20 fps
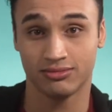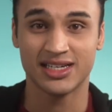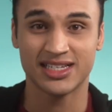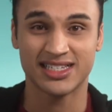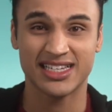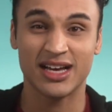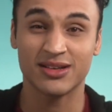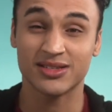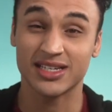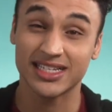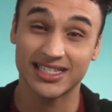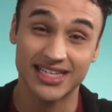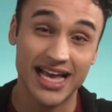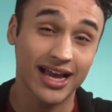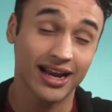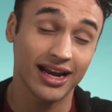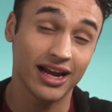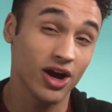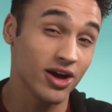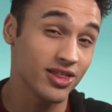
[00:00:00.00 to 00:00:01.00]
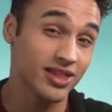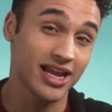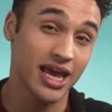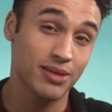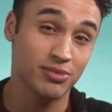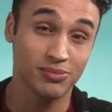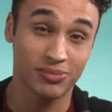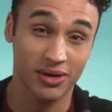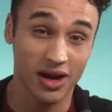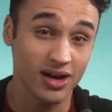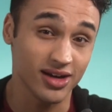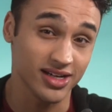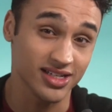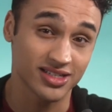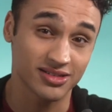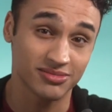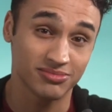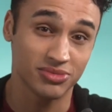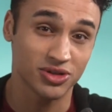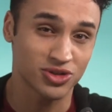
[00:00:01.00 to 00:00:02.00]
Sounds exactly like the name
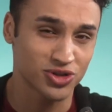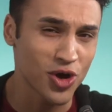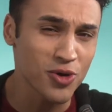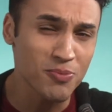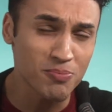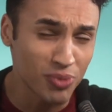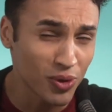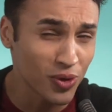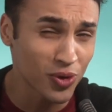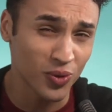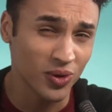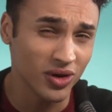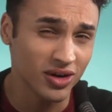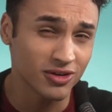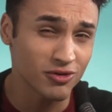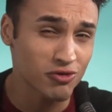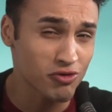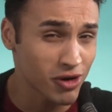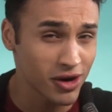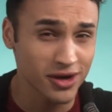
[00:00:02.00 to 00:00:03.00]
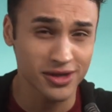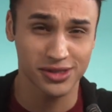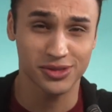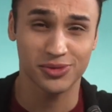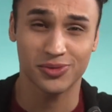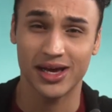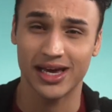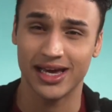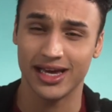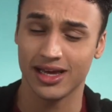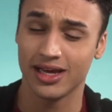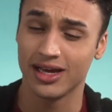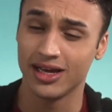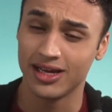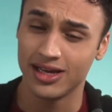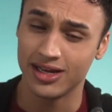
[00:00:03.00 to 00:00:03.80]
implies, but don't book one right away.